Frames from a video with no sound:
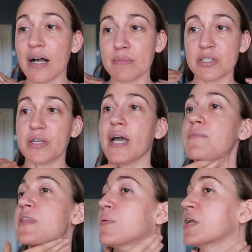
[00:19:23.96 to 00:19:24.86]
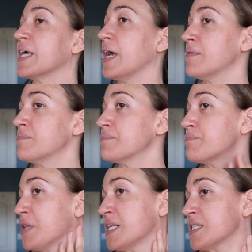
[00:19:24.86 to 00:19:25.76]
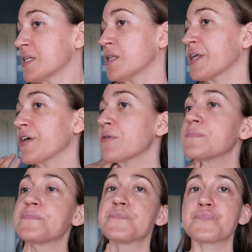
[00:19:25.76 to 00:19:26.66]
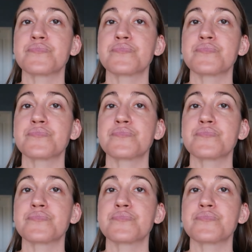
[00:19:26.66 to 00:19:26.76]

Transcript: um, so yeah, that one again, blends in clear.